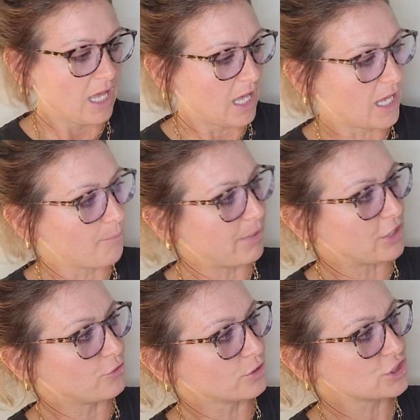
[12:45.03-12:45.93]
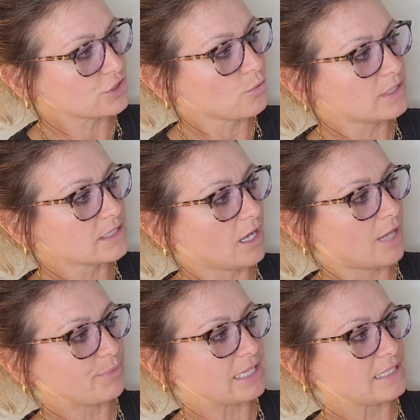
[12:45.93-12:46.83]
But you're just going to
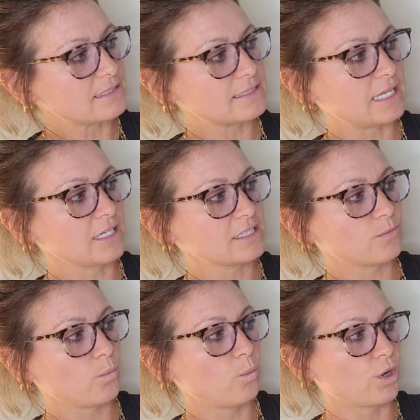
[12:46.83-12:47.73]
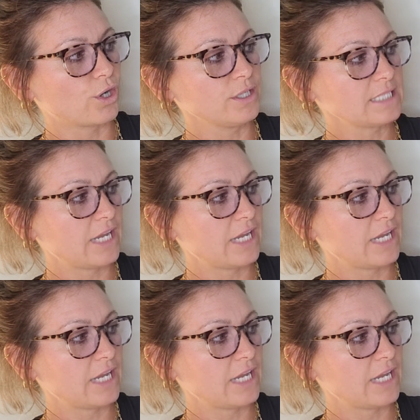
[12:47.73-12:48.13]
copy these 6 words,